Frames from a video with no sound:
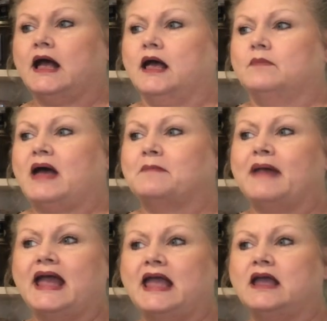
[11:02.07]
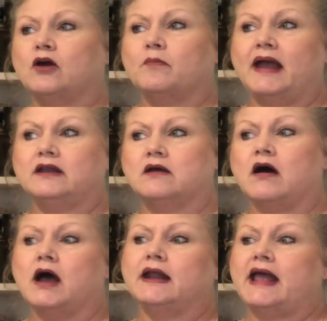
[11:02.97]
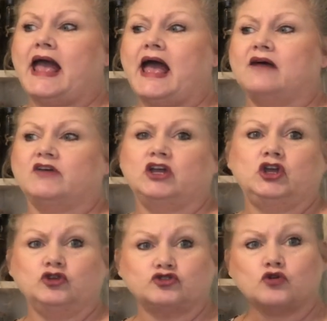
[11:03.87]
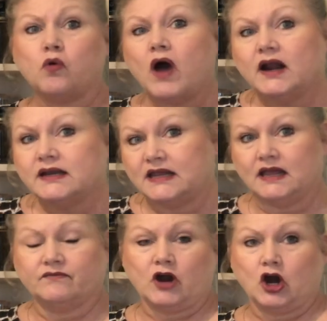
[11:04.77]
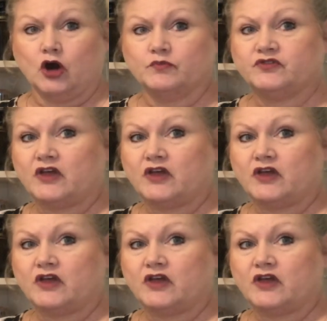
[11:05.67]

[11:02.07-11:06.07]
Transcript: I may or may not have a huge quantity of herbs.